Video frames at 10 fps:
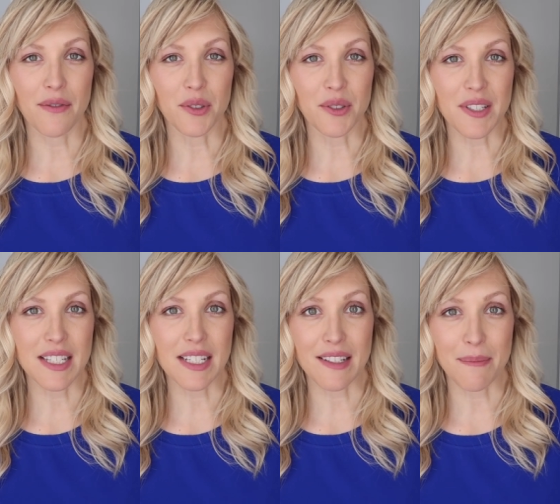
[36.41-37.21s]
full
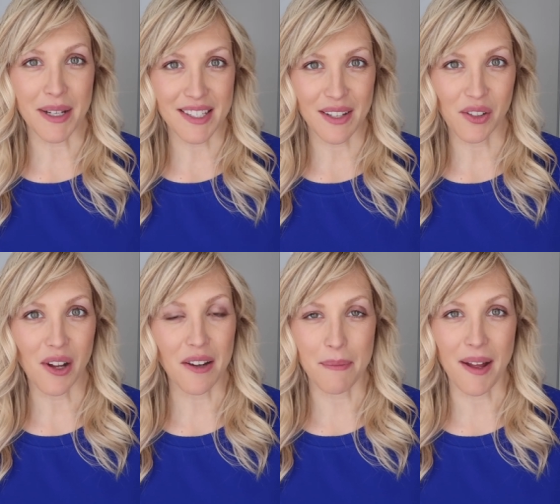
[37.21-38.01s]
six months have
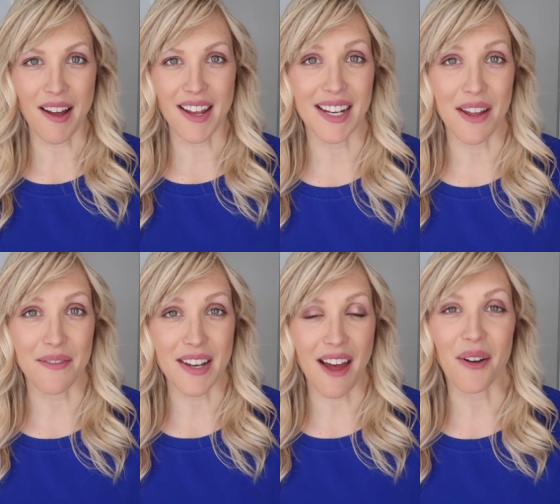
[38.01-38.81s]
gone by, and I've
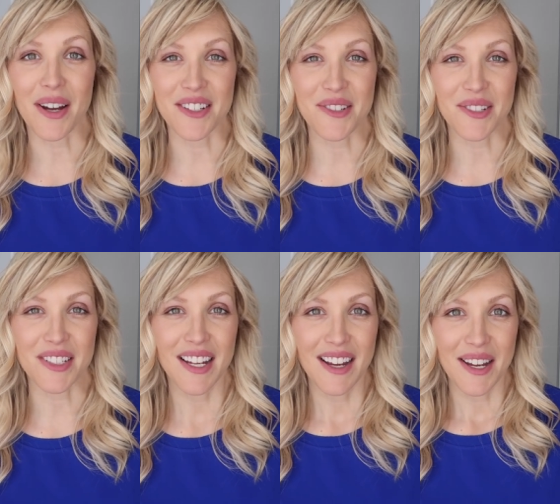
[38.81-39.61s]
now entered